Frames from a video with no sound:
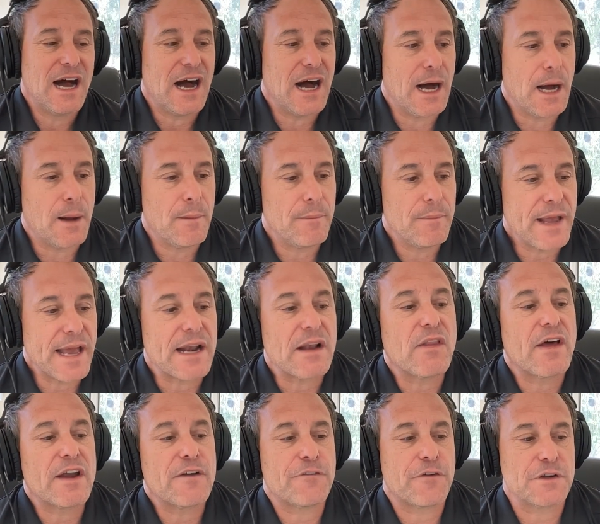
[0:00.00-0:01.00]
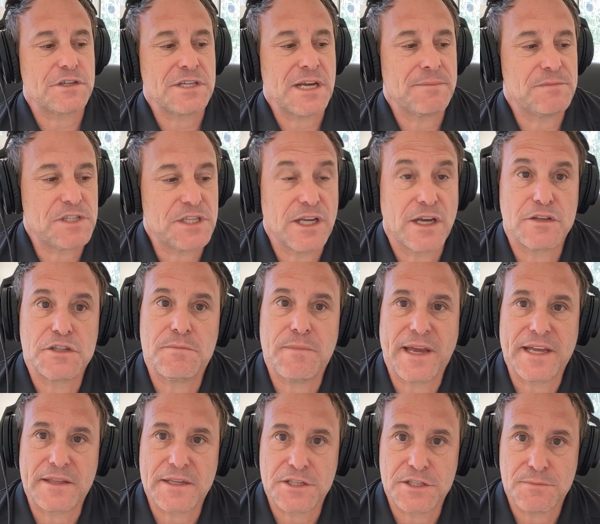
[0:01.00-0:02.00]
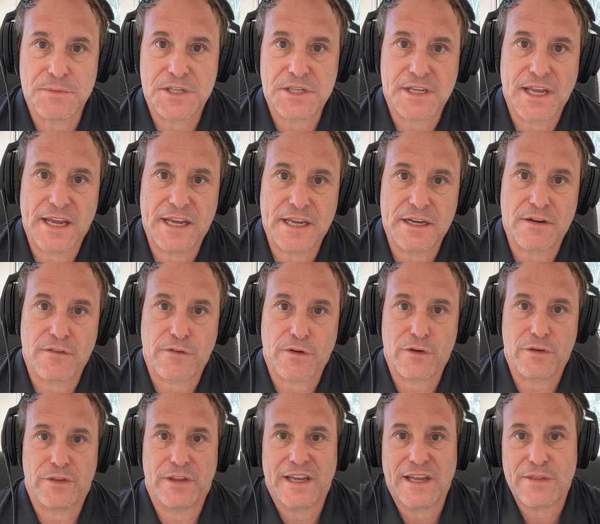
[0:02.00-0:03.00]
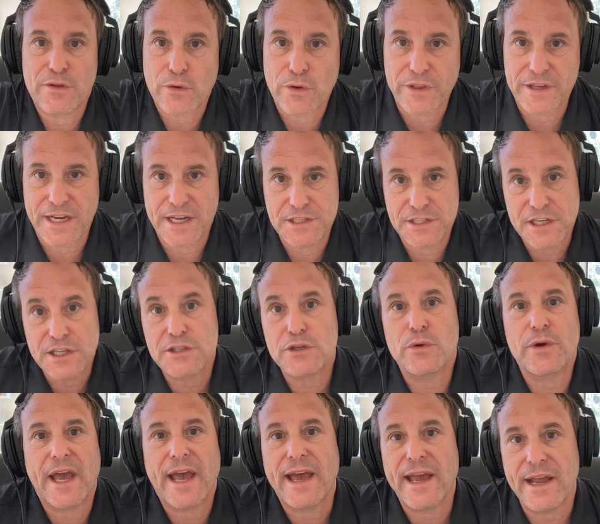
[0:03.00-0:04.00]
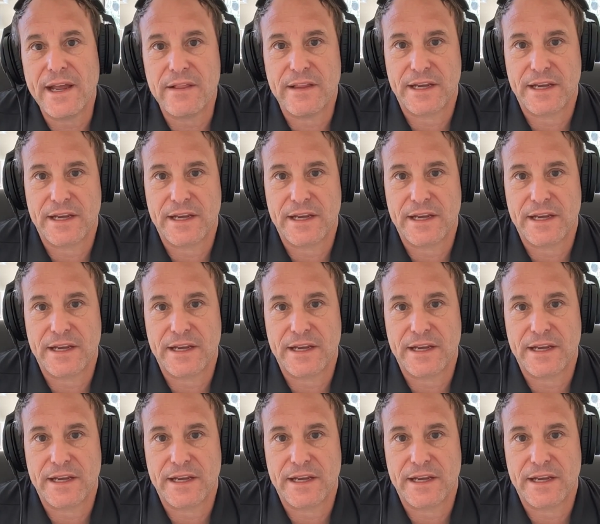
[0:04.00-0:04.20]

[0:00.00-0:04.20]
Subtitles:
And a lot of first-time CEOs make this mistake inadvertently in the early days, and it's okay.